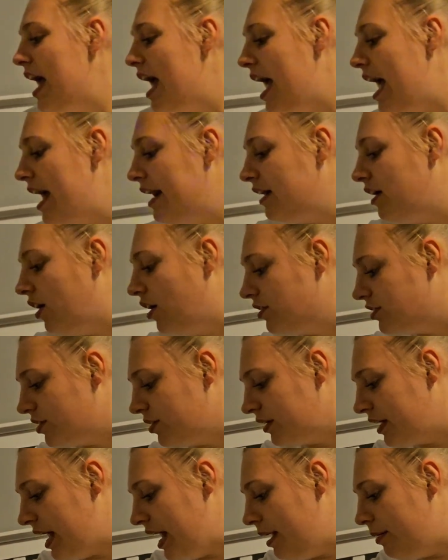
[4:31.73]
and it also
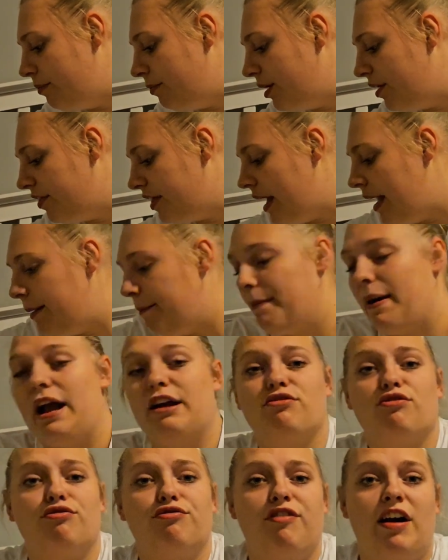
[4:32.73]
came with a
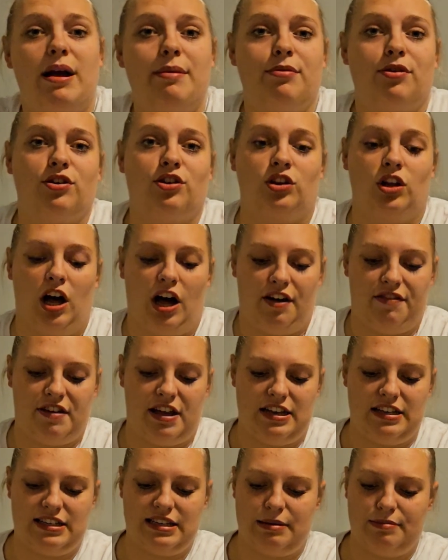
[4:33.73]
microfiber cloth
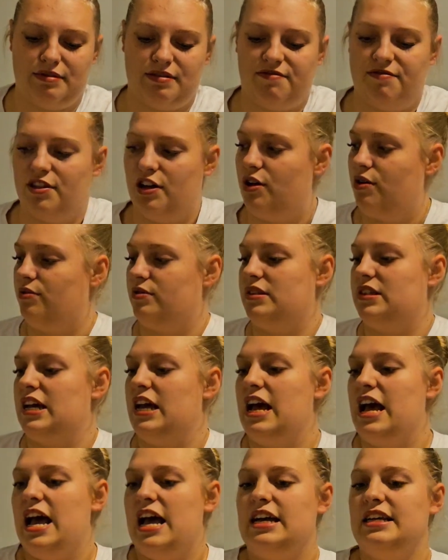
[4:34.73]
and some of those
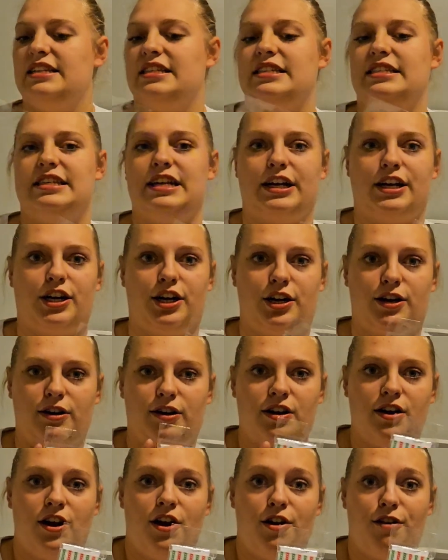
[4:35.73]
sticker
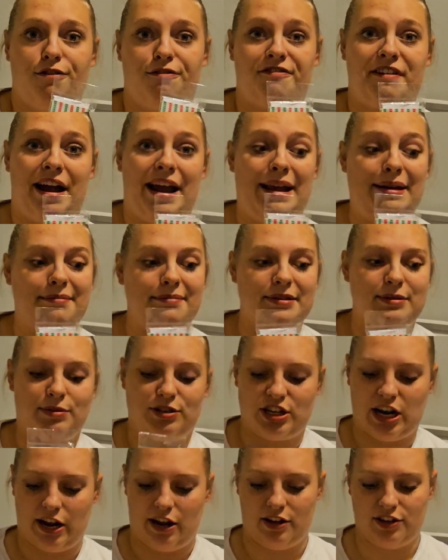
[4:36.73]
frames,
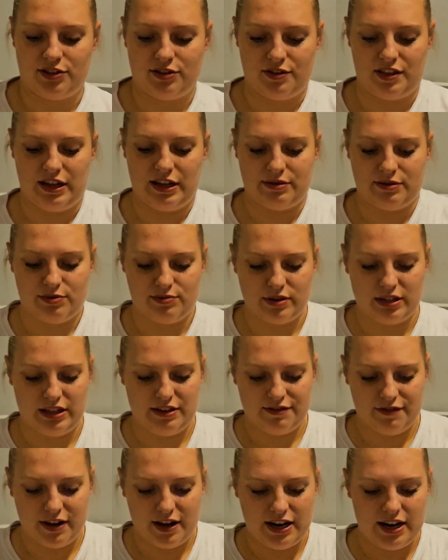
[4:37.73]
which I also think was really
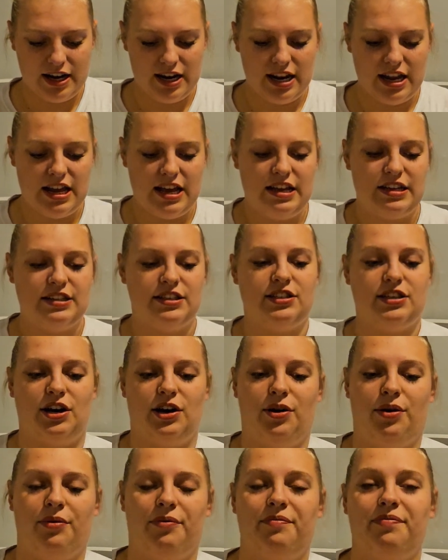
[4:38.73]
fun.
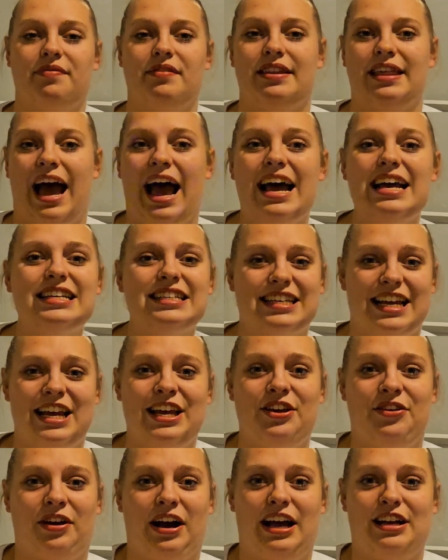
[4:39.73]
So that is it,
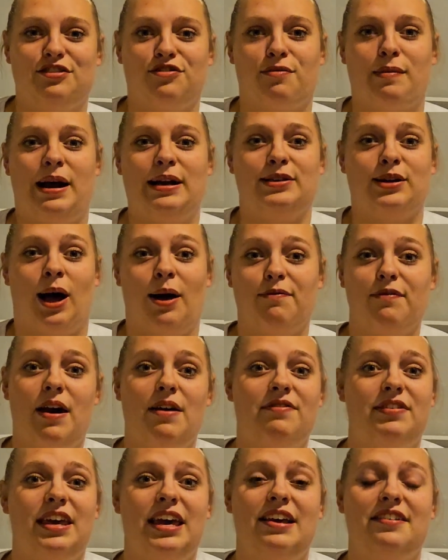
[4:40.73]
you guys, for my top
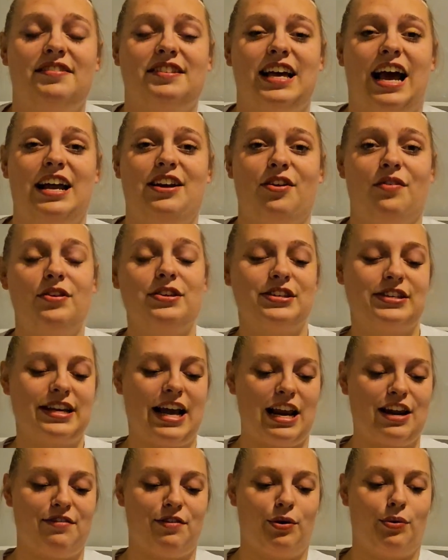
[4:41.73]
5 gifts. I know this is
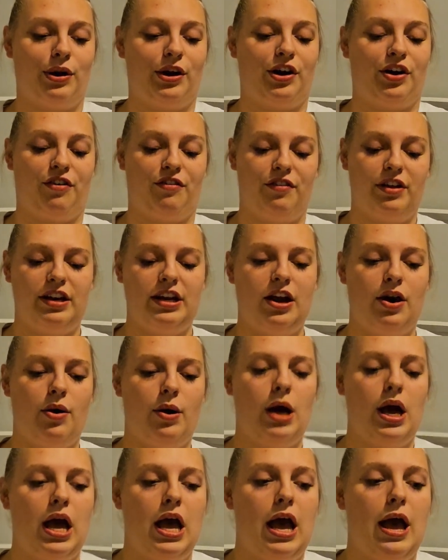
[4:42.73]
kind of a quicker video,
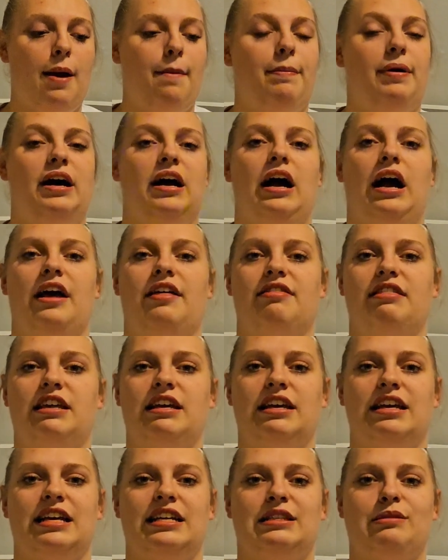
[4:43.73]
but I
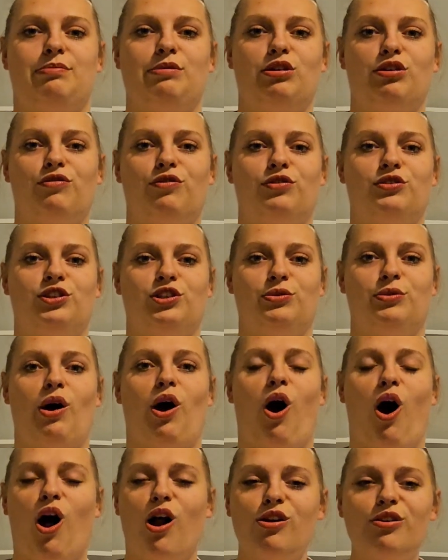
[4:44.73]
think it's beautiful to do it
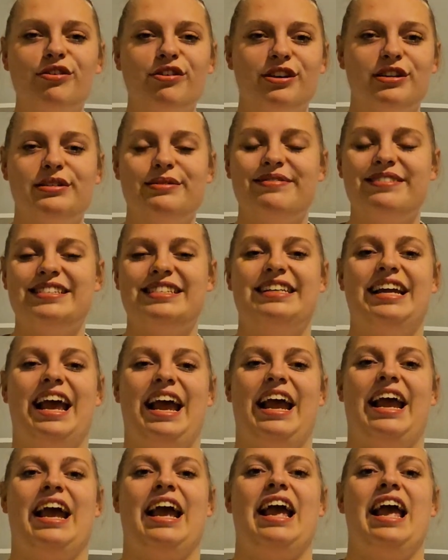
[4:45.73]
on a Christmas day